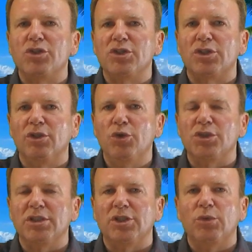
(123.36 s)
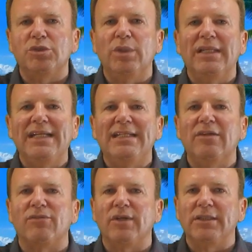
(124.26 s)
Merchant Solutions. It was with a
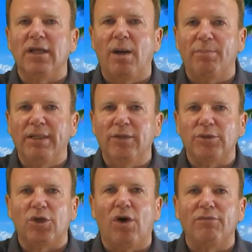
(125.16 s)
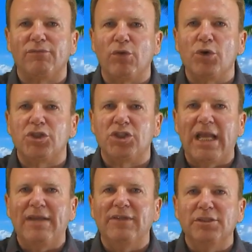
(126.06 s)
different company. It was called First
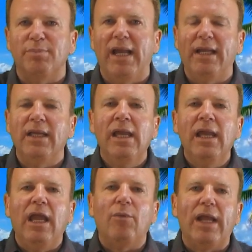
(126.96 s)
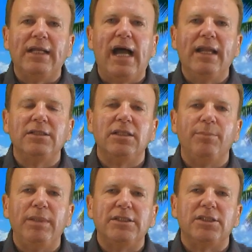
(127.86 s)
Savings Bank. And when I got into the
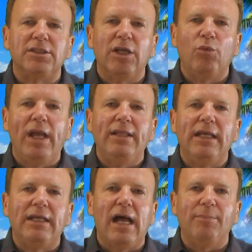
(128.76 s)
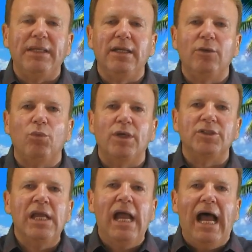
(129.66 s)
business, the way they got me in
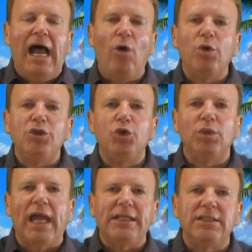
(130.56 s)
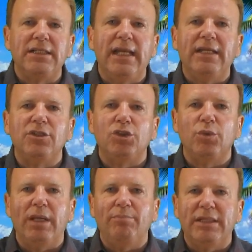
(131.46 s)
was, how would you like to get
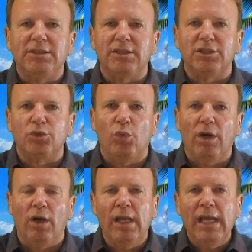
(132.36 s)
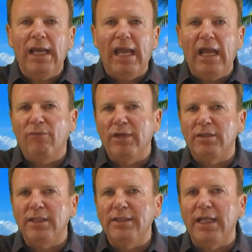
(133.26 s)
into a business where
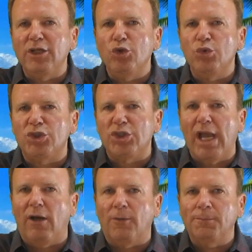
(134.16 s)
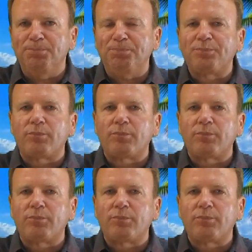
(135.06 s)
everything that you sell,